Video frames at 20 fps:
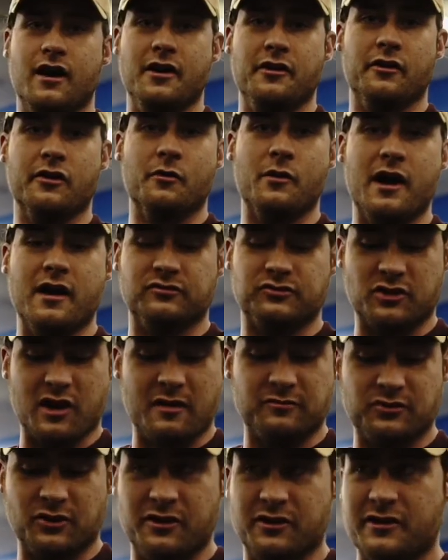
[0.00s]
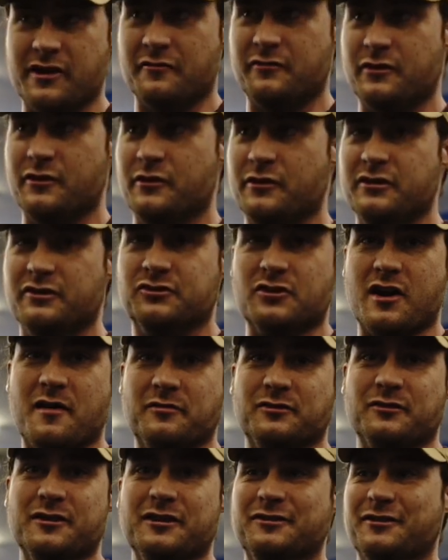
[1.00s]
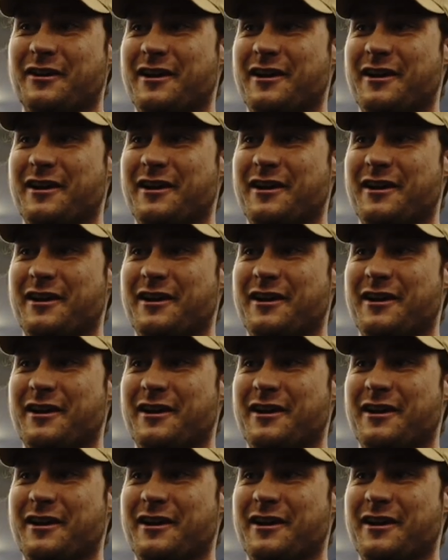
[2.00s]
I don't know why I have straps on. I definitely don't need straps for this,